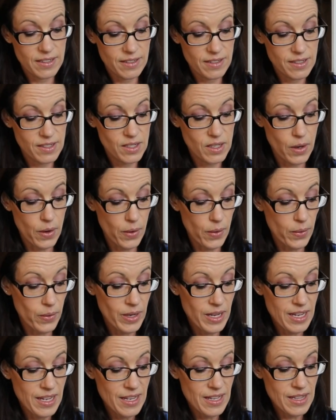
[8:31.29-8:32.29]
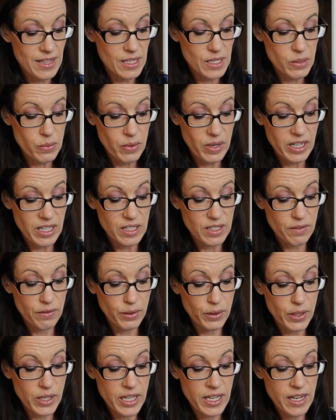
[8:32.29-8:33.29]
So this one is
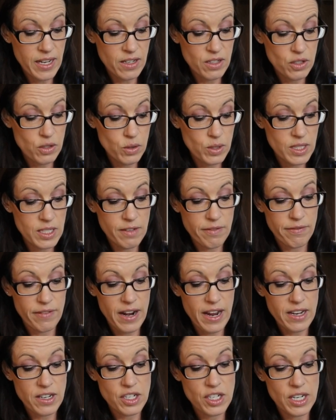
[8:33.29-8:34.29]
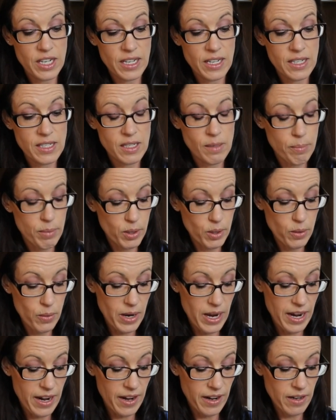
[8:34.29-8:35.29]
fruity and juicy fresh. It is a
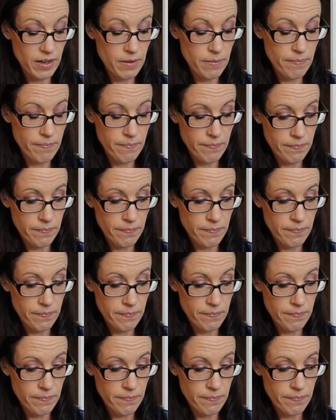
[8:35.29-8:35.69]
pu'er,